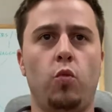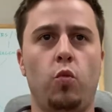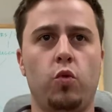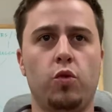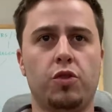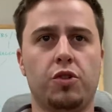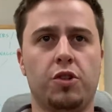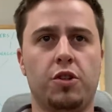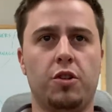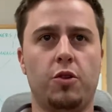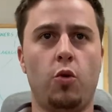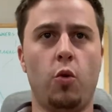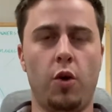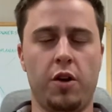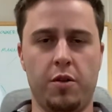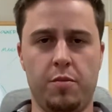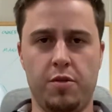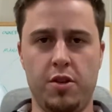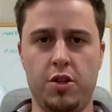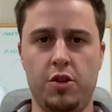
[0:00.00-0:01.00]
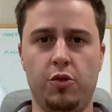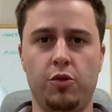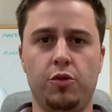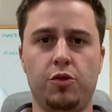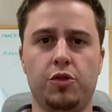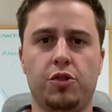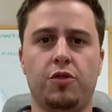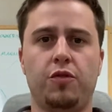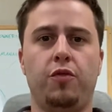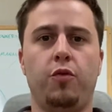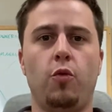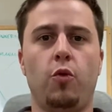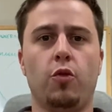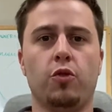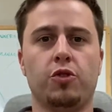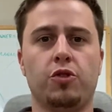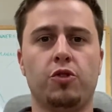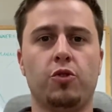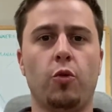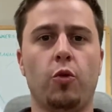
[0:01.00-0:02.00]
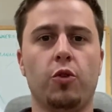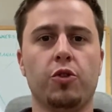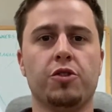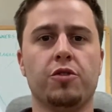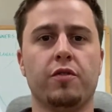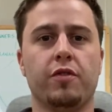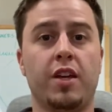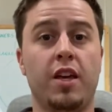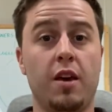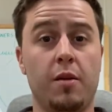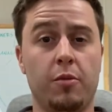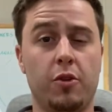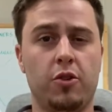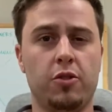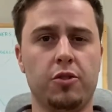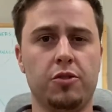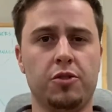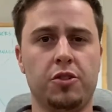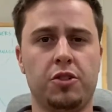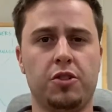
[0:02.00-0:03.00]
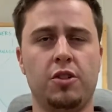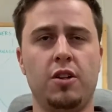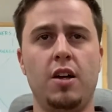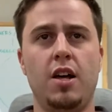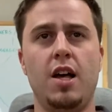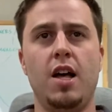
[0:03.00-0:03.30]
was going to be used for storage of chemicals.